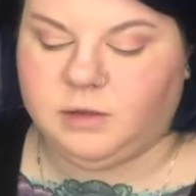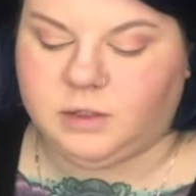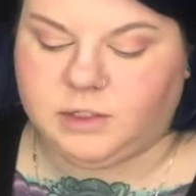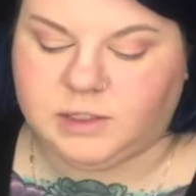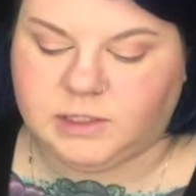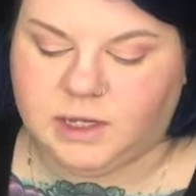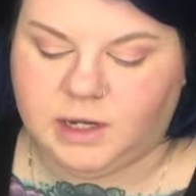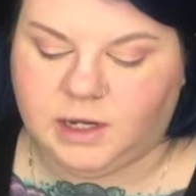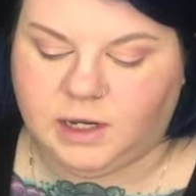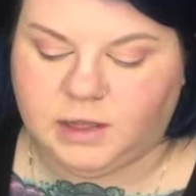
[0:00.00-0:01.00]
because it's
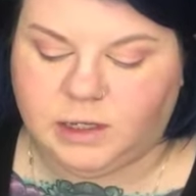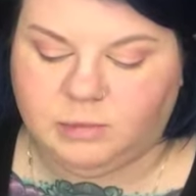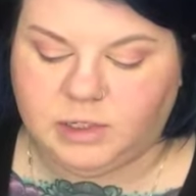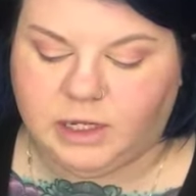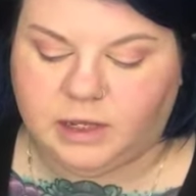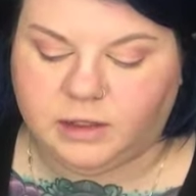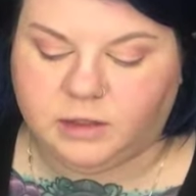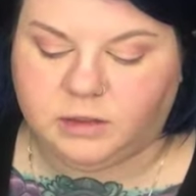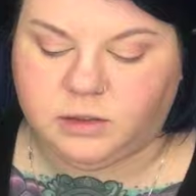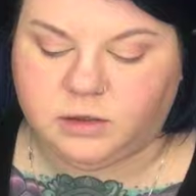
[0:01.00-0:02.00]
kind of got that
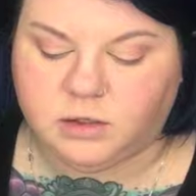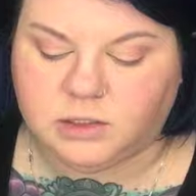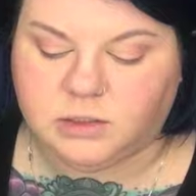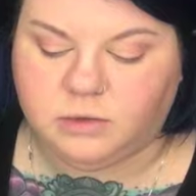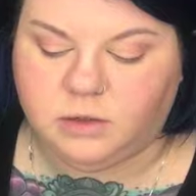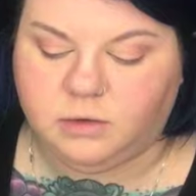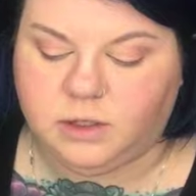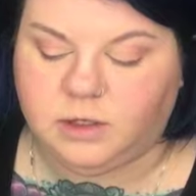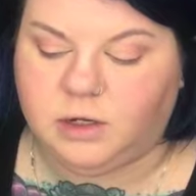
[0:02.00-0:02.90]
metallic look also to it.